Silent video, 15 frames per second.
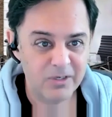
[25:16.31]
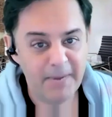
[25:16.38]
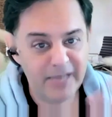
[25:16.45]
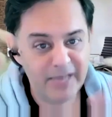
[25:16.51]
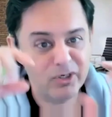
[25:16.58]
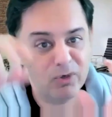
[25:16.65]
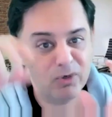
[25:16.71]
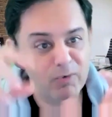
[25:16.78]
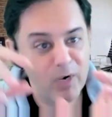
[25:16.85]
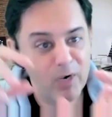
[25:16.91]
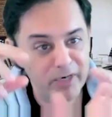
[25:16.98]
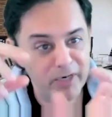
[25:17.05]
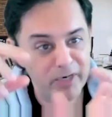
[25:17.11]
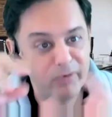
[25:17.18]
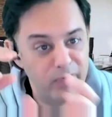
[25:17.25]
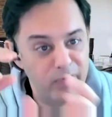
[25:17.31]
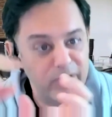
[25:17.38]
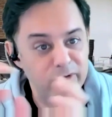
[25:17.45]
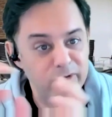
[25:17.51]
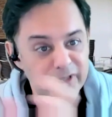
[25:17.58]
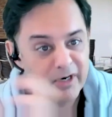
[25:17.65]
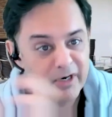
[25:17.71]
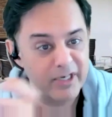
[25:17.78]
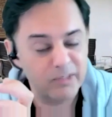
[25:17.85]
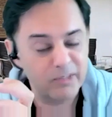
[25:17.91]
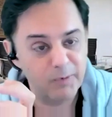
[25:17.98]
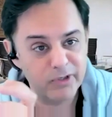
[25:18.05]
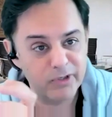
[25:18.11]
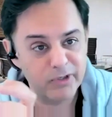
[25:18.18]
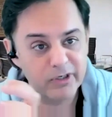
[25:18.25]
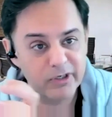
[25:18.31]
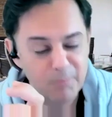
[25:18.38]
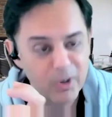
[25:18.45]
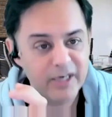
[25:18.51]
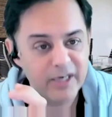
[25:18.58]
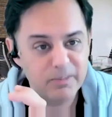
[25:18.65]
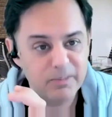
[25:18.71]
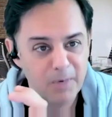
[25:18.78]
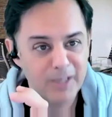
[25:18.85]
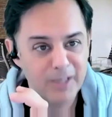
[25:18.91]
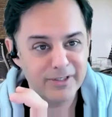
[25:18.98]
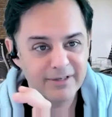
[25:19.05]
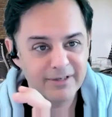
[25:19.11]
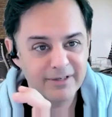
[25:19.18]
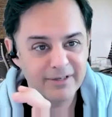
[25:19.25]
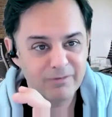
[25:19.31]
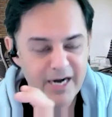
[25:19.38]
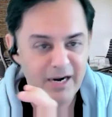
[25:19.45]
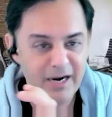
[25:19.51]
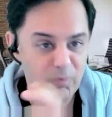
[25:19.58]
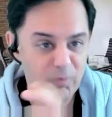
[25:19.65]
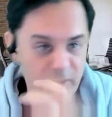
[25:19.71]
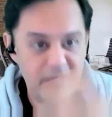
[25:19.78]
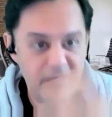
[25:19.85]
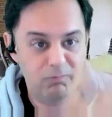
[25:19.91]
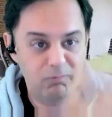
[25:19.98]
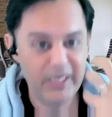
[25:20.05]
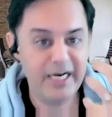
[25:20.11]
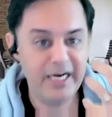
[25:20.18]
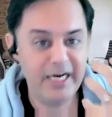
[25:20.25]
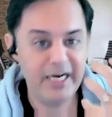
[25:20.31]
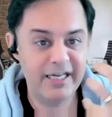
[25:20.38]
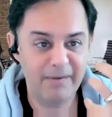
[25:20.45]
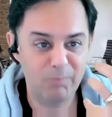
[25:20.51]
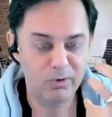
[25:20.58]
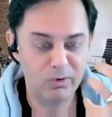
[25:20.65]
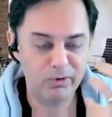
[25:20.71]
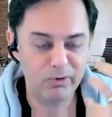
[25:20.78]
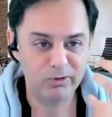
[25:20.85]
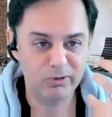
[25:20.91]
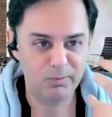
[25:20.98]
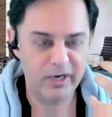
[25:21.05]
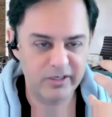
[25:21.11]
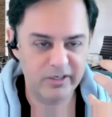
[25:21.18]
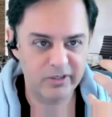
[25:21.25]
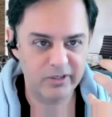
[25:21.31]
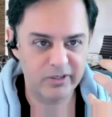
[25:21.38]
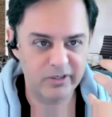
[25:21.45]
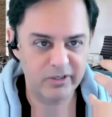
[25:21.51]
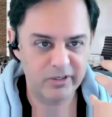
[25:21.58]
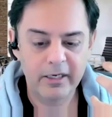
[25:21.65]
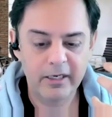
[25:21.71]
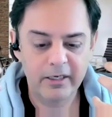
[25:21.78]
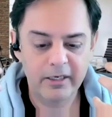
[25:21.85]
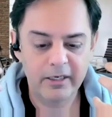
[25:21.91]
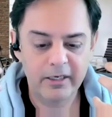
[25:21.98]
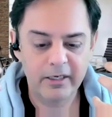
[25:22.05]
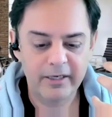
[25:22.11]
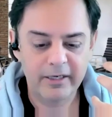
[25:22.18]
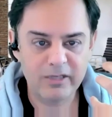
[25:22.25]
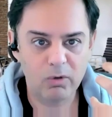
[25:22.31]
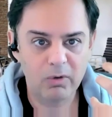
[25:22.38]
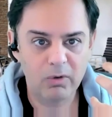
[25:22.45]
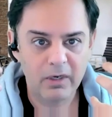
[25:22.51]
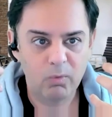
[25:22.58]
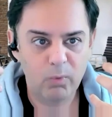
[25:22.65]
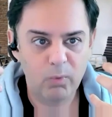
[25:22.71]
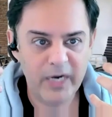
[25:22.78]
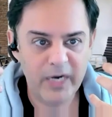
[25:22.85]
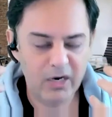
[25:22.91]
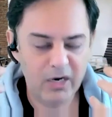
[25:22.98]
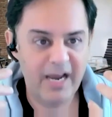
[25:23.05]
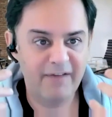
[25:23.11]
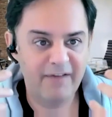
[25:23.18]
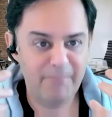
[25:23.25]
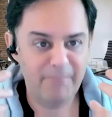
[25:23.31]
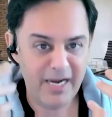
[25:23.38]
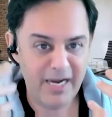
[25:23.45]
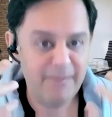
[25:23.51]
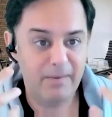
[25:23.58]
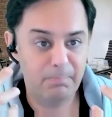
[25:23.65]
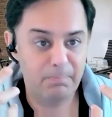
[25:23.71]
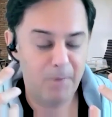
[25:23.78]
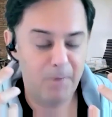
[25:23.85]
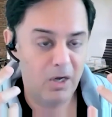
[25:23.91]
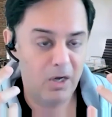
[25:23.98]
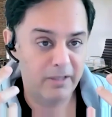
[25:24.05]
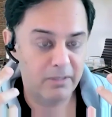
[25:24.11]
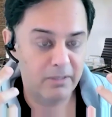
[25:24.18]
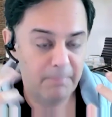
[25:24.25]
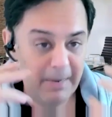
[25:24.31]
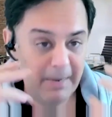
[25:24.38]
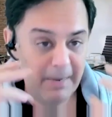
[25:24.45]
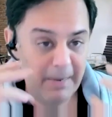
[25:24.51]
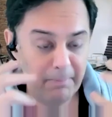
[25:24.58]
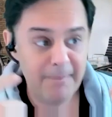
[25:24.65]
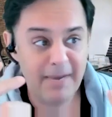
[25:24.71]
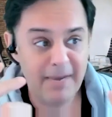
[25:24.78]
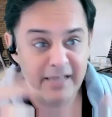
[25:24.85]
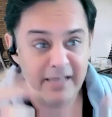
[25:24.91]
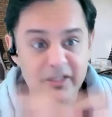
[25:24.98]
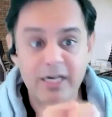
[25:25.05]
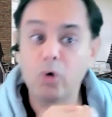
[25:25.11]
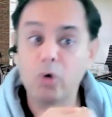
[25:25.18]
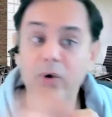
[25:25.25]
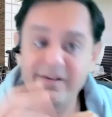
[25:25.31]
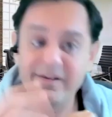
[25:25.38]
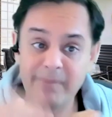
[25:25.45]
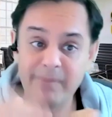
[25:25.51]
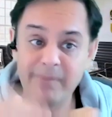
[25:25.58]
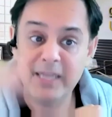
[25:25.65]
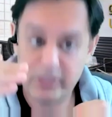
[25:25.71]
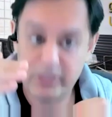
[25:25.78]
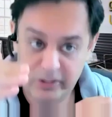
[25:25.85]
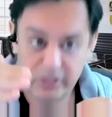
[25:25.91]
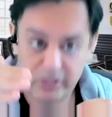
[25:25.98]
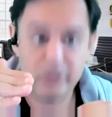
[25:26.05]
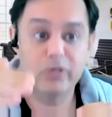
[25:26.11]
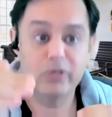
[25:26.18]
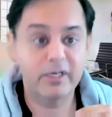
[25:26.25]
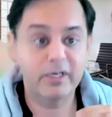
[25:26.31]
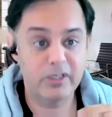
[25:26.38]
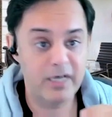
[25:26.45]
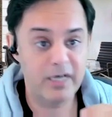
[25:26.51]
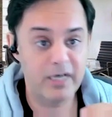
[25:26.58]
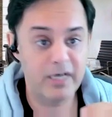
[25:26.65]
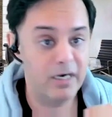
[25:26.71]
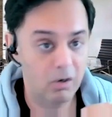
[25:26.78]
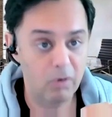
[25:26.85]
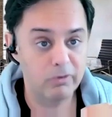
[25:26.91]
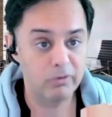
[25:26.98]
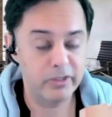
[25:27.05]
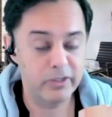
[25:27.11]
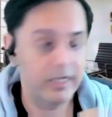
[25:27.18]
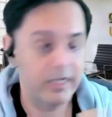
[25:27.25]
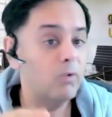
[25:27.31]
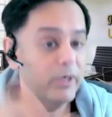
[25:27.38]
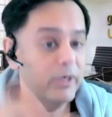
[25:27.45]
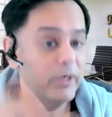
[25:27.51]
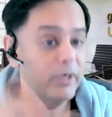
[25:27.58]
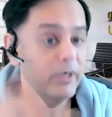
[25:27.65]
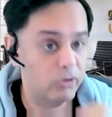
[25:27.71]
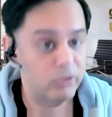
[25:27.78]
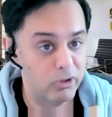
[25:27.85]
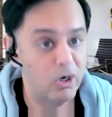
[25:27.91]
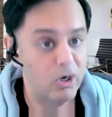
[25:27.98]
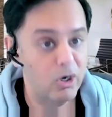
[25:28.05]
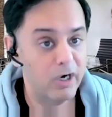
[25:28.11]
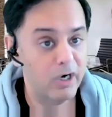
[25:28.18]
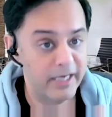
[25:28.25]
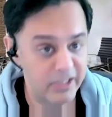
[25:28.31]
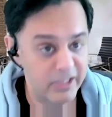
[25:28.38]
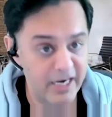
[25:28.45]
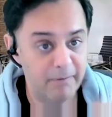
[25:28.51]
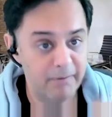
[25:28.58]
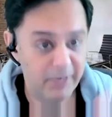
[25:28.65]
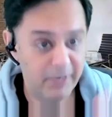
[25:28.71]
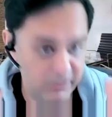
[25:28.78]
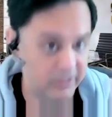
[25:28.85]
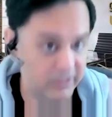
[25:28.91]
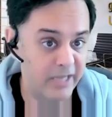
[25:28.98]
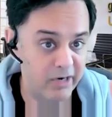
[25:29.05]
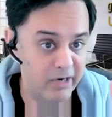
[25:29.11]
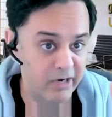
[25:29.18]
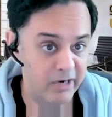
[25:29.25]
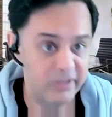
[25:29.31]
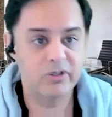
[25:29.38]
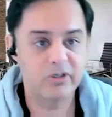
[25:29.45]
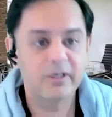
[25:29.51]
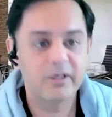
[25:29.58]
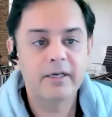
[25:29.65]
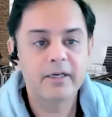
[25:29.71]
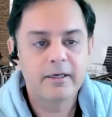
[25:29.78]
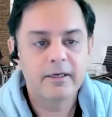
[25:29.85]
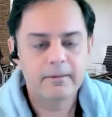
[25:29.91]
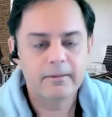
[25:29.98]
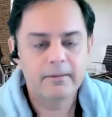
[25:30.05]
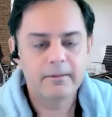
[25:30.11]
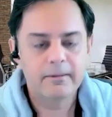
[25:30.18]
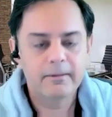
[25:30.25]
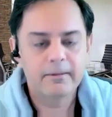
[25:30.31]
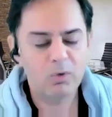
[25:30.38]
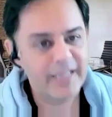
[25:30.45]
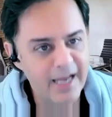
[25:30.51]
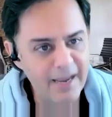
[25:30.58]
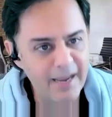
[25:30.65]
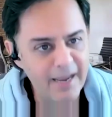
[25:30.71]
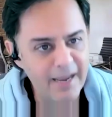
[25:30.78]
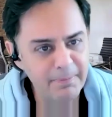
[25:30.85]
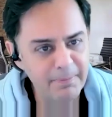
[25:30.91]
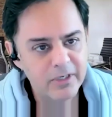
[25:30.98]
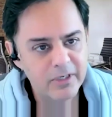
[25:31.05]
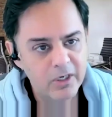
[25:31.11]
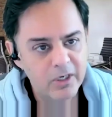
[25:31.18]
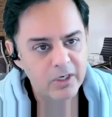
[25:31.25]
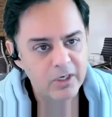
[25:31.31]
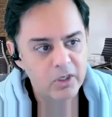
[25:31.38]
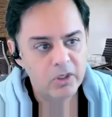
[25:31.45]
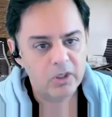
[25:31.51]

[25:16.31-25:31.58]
So the banks are going to want to reduce their exposure to mortgage bonds, right? And we we need that more those mortgages. And so we are going to have many bonds, many banks that could have made the decision to extend our loans that are going to choose to not extend because it's their decision. That well, when that sense. happens,